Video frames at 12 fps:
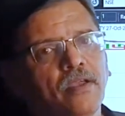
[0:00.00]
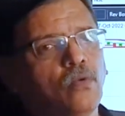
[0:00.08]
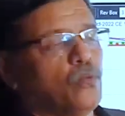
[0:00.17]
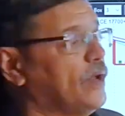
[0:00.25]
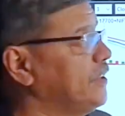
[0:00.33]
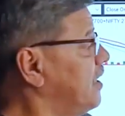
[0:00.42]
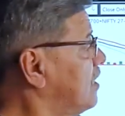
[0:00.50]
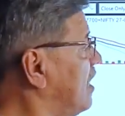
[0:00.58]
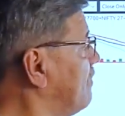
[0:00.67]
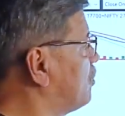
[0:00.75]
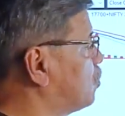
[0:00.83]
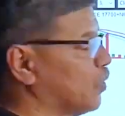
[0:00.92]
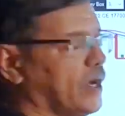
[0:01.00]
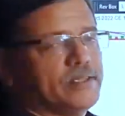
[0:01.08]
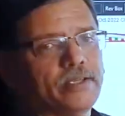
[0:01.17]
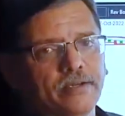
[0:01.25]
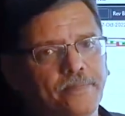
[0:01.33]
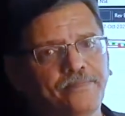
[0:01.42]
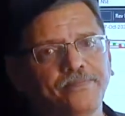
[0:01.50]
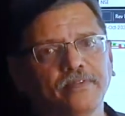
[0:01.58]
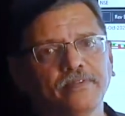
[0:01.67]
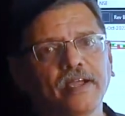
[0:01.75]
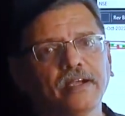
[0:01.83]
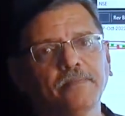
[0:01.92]
When they come together,
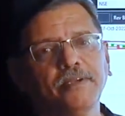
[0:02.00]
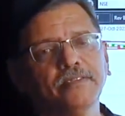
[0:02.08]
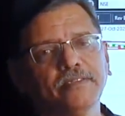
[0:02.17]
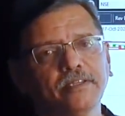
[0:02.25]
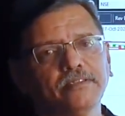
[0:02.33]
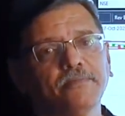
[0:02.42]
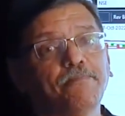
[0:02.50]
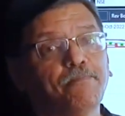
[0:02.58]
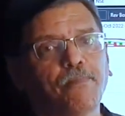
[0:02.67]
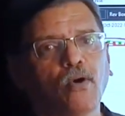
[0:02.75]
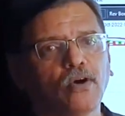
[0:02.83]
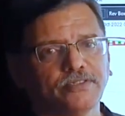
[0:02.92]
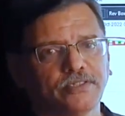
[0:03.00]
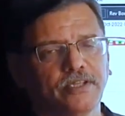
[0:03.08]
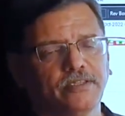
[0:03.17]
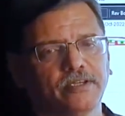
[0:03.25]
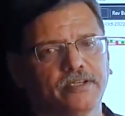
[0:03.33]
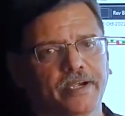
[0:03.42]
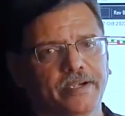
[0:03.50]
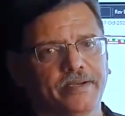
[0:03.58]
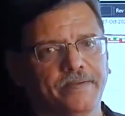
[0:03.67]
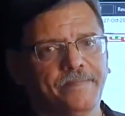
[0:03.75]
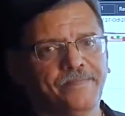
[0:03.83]
that means there is a pause in the trend.